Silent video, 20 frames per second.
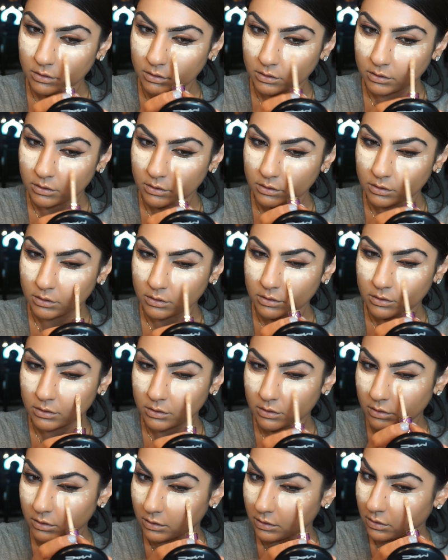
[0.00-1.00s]

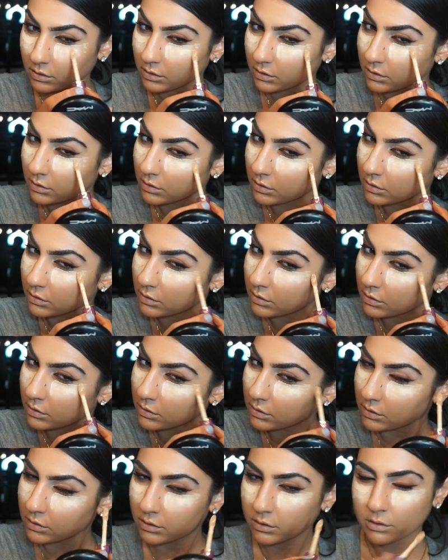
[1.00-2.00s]
Honestly, who knows if this
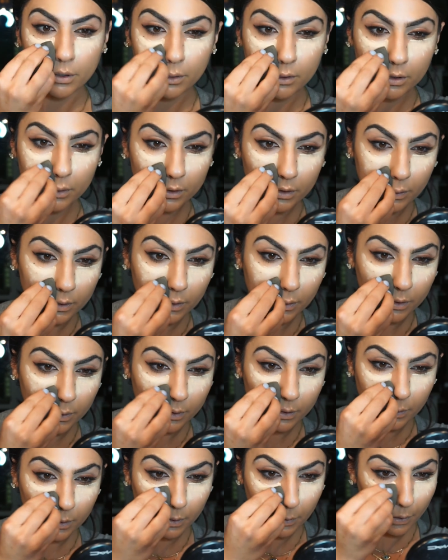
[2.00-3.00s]
even works? I just see all
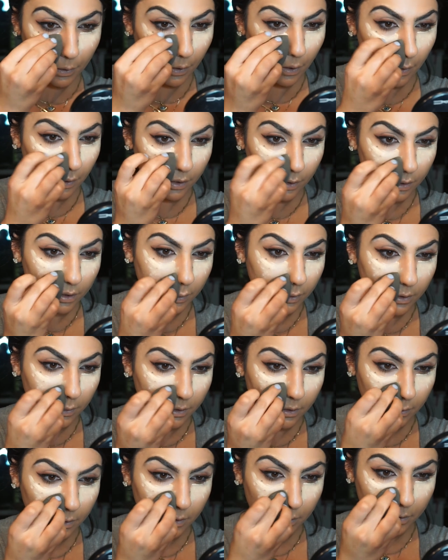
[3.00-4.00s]
the girls doing it on
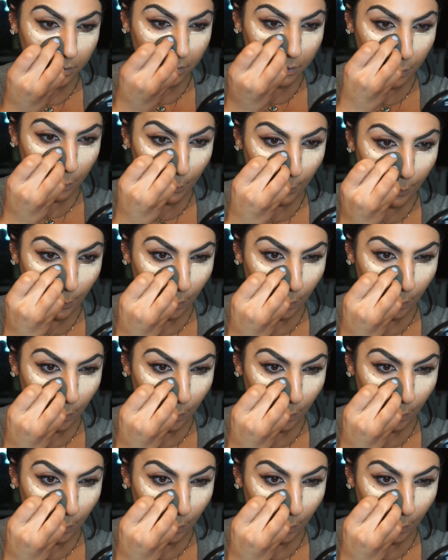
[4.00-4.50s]
Instagram.